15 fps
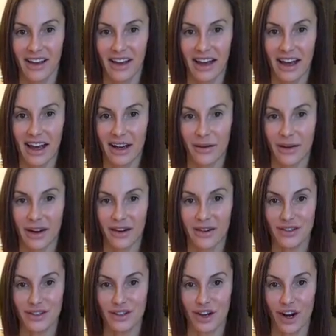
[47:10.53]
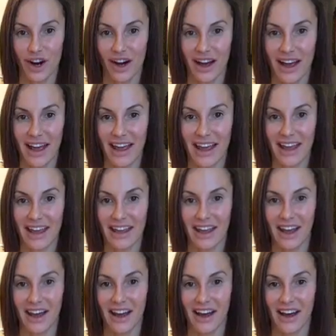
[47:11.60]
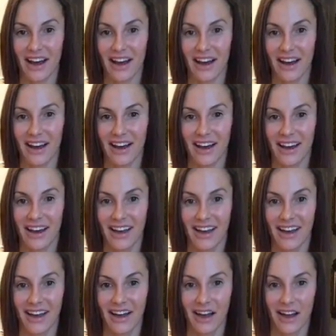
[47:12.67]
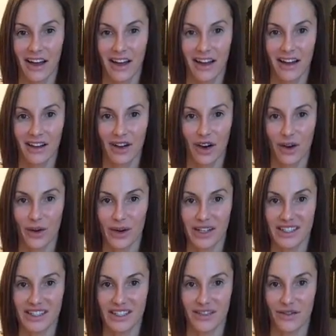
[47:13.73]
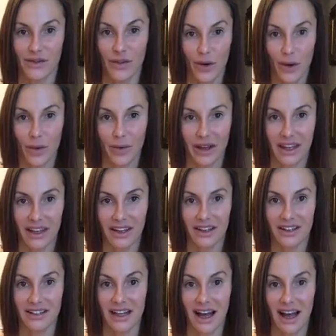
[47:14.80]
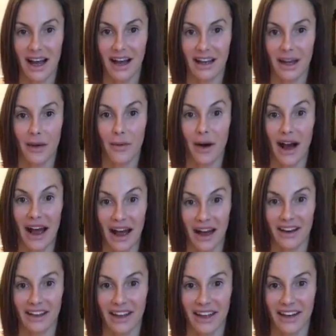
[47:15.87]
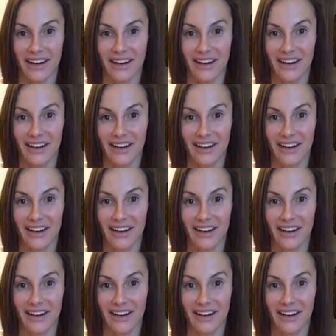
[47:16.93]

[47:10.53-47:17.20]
Anyone else got a question for me? Because I am out of here.